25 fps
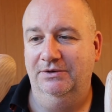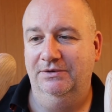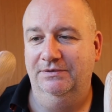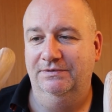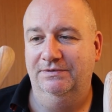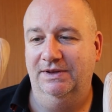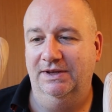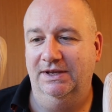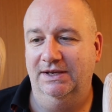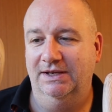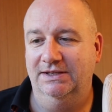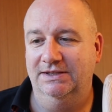
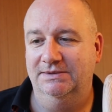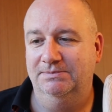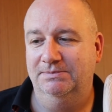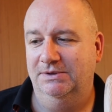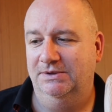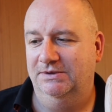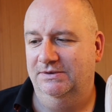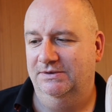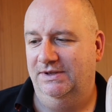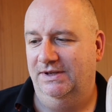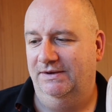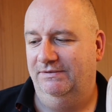of these
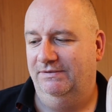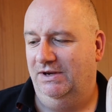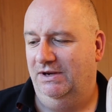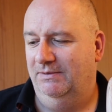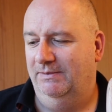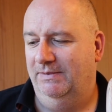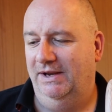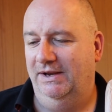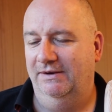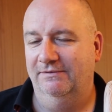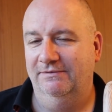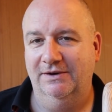because they've
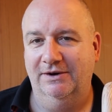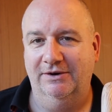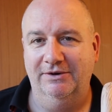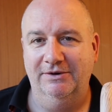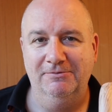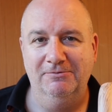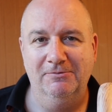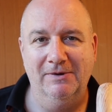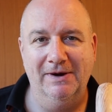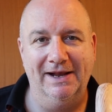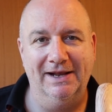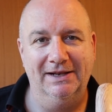come out very
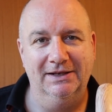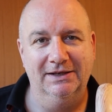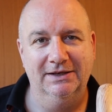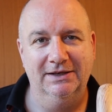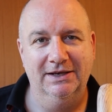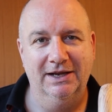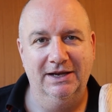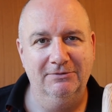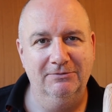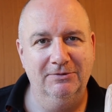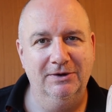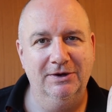well and
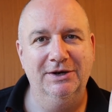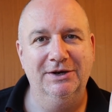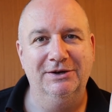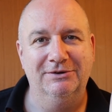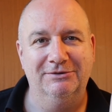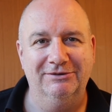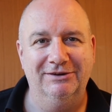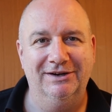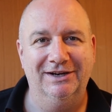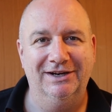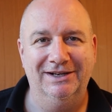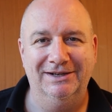they
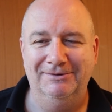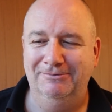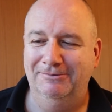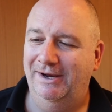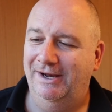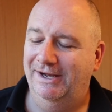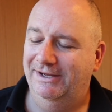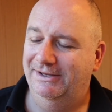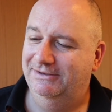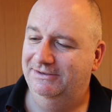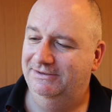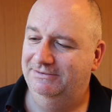work really
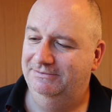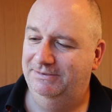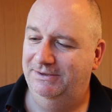well,